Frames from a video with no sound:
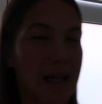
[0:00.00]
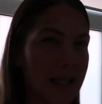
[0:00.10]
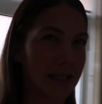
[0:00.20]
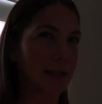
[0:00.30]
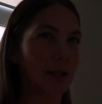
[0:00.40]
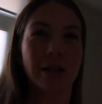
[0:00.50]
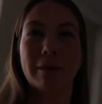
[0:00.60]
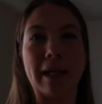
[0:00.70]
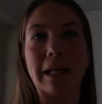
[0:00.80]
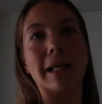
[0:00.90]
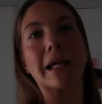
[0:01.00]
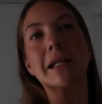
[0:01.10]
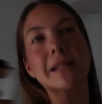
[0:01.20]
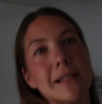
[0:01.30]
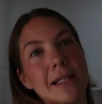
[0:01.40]
ideas, you know what I mean?
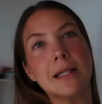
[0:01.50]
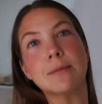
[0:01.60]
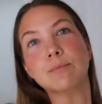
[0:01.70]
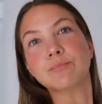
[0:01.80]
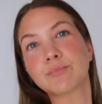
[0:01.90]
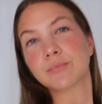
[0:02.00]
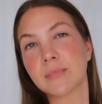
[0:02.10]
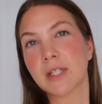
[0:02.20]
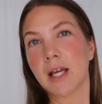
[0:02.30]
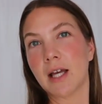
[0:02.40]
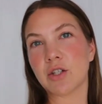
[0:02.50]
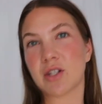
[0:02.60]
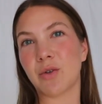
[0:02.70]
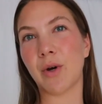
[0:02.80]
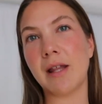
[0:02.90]
And it's
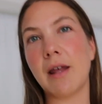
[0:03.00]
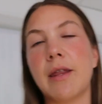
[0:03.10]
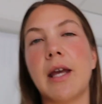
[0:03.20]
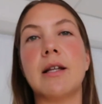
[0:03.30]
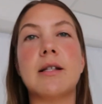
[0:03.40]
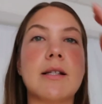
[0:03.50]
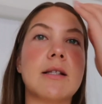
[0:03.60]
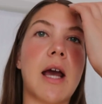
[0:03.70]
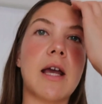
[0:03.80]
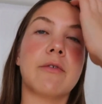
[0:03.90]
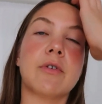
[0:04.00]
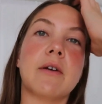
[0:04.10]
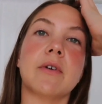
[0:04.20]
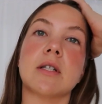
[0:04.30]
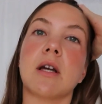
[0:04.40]
just annoying that things take
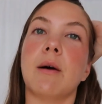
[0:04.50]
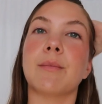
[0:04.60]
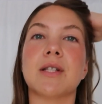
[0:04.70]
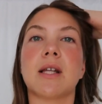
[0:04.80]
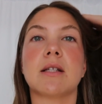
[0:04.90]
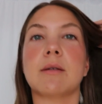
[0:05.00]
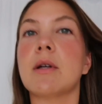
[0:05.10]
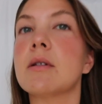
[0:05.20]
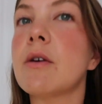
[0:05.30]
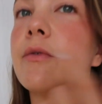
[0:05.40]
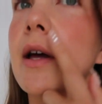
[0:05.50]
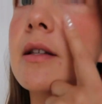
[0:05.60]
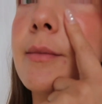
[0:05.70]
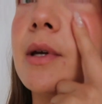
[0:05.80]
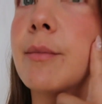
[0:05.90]
forever to come, because like sometimes I'll
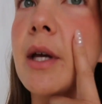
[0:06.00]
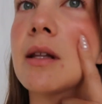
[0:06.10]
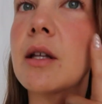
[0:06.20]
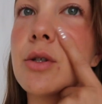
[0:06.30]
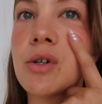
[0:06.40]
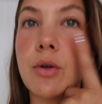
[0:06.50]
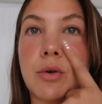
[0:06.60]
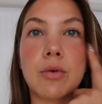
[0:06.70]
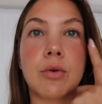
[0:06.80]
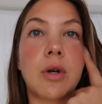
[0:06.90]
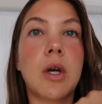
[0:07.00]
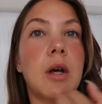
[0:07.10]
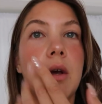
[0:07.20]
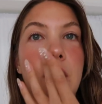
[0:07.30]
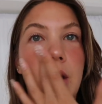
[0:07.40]
find something I'm like, that's so cool,
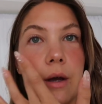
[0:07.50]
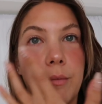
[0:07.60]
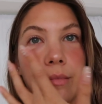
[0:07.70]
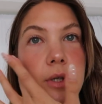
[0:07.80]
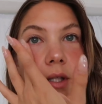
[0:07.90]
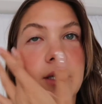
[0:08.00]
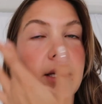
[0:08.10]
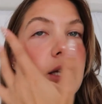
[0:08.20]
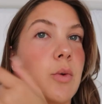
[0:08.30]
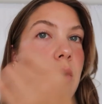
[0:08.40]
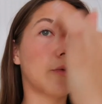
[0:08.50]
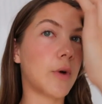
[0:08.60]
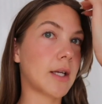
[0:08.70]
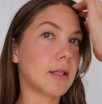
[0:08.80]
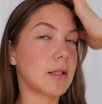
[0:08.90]
and then it's like 12
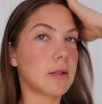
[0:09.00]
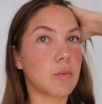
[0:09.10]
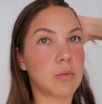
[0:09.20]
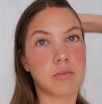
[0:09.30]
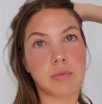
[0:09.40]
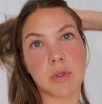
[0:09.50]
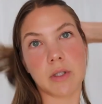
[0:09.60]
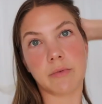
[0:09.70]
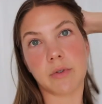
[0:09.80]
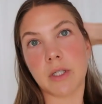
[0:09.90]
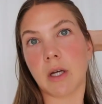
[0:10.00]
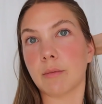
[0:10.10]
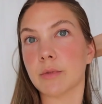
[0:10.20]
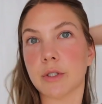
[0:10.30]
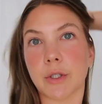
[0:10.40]
weeks delivery
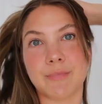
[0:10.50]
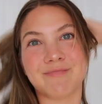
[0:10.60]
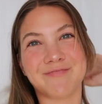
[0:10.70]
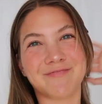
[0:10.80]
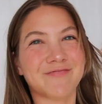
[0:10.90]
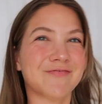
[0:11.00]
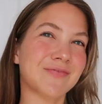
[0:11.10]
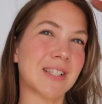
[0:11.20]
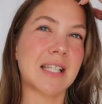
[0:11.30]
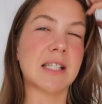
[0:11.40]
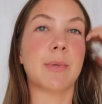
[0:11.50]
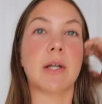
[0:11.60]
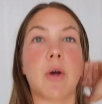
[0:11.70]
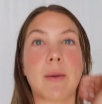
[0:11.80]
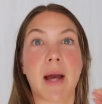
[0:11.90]
time. So a
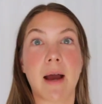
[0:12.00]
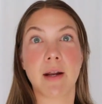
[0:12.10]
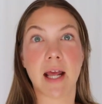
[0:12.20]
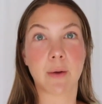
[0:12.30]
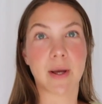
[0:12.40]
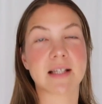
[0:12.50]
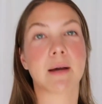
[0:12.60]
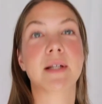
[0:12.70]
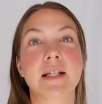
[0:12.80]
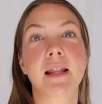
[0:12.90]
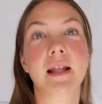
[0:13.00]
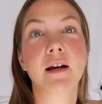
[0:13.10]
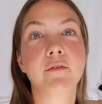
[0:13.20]
bit annoying, but anyway, it's coming together